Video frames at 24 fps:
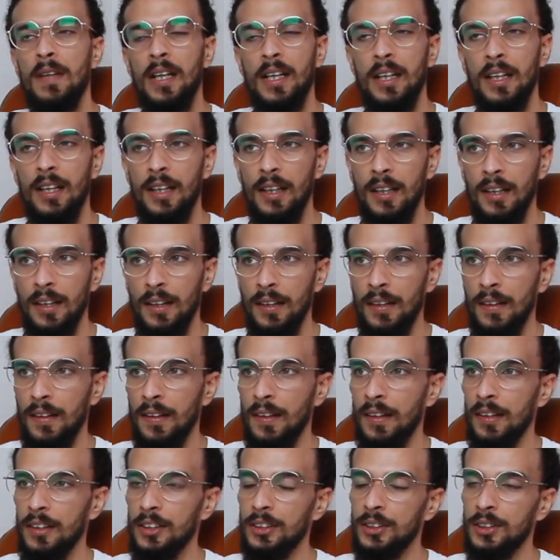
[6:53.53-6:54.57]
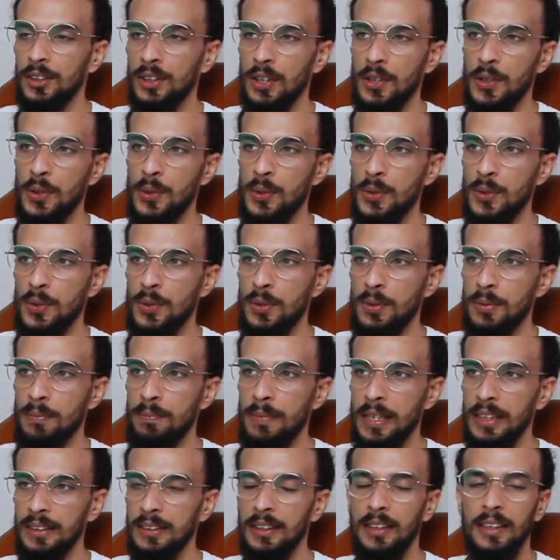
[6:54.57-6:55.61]
And so
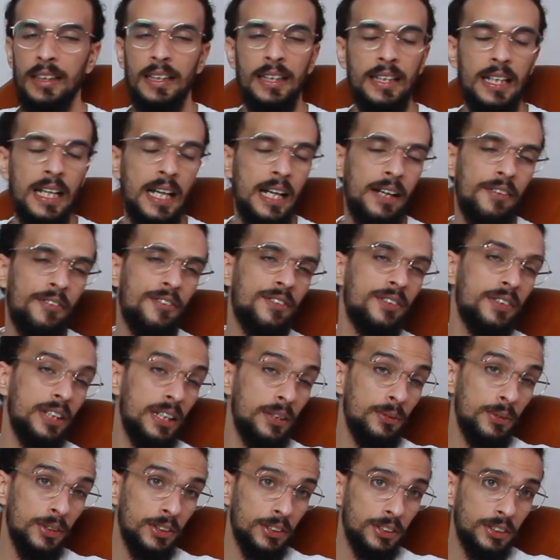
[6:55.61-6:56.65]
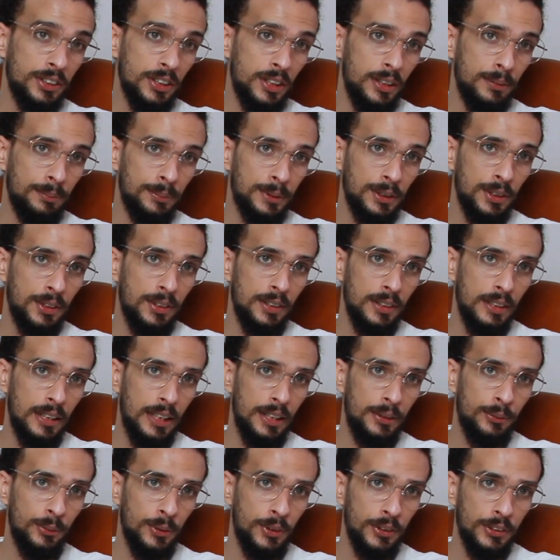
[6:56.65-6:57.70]
basically I have 3 workshops,
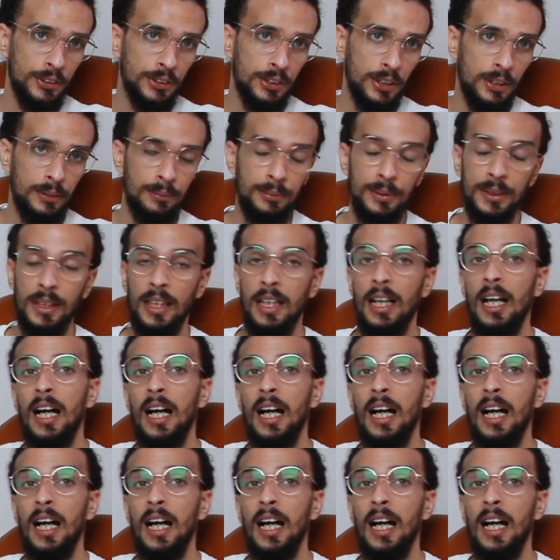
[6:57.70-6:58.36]
online workshops.